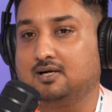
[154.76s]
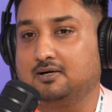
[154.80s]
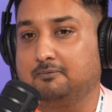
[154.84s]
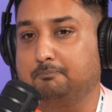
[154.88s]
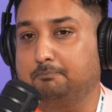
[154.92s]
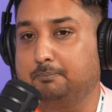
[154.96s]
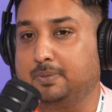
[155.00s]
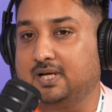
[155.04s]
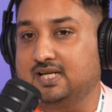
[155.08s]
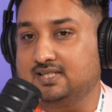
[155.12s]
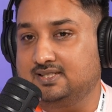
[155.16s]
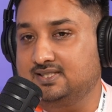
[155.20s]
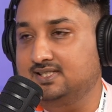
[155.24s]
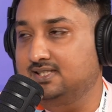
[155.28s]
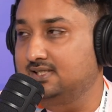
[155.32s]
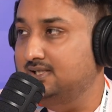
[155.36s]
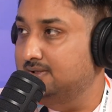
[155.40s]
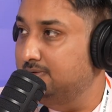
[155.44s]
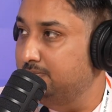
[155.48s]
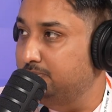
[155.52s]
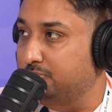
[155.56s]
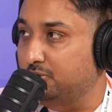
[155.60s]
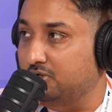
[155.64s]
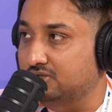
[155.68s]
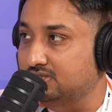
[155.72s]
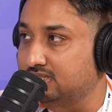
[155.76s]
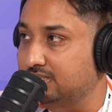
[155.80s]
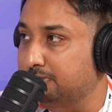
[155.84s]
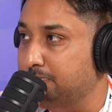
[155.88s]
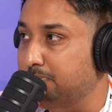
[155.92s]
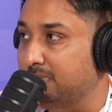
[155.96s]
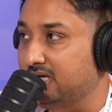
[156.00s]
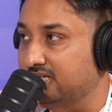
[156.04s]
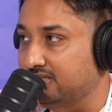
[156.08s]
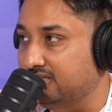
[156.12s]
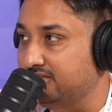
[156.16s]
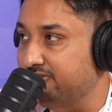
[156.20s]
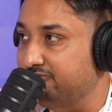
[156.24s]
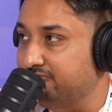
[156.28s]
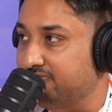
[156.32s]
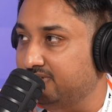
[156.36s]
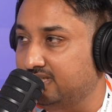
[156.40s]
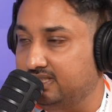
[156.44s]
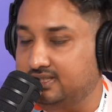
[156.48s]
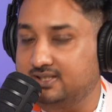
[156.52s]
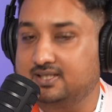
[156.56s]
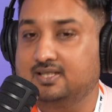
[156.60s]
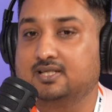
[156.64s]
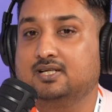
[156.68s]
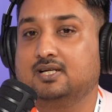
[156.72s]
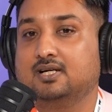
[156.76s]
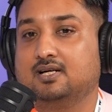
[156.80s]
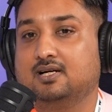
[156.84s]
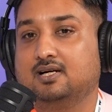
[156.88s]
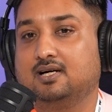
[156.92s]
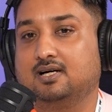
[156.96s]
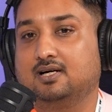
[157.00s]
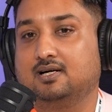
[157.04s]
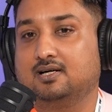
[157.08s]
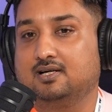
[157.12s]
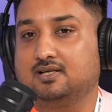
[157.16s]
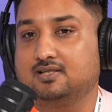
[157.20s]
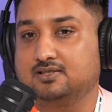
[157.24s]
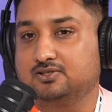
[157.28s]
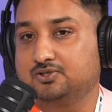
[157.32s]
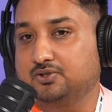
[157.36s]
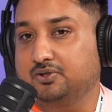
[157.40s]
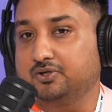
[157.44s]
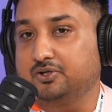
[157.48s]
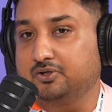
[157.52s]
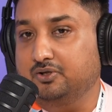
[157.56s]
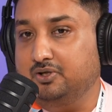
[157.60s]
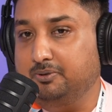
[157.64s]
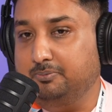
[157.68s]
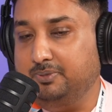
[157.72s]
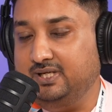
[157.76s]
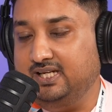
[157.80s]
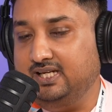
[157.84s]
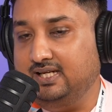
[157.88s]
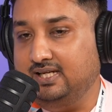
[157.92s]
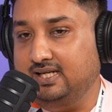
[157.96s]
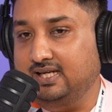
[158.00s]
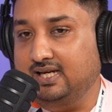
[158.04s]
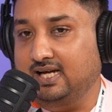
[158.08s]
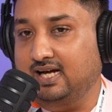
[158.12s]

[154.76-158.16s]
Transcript: best project market fit. So you'll be